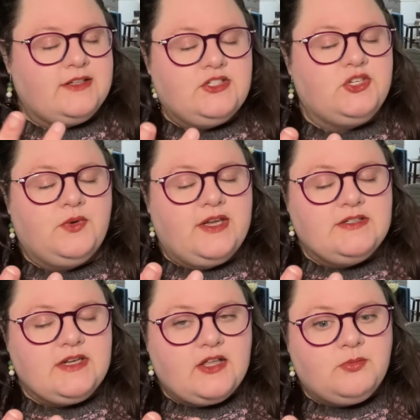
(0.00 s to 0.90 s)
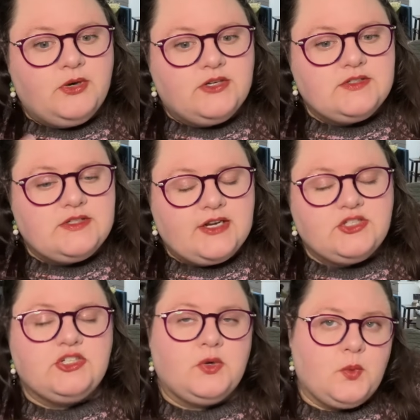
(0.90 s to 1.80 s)
two in-death books
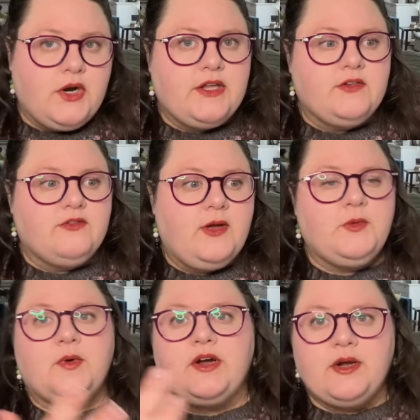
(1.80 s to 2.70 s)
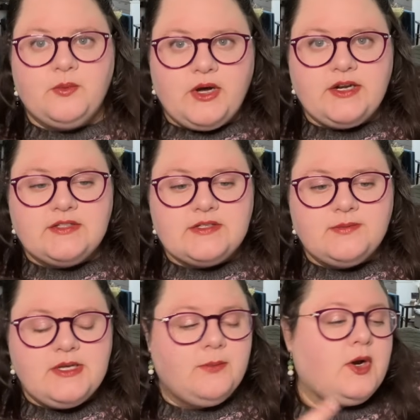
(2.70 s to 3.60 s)
next year, one in February, one in
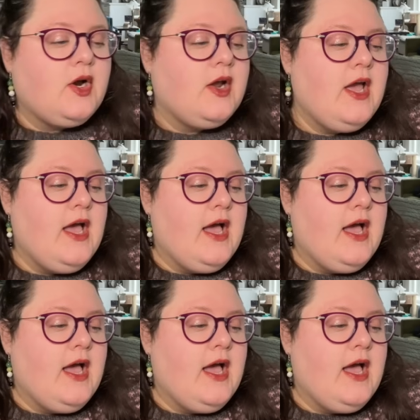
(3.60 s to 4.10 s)
September.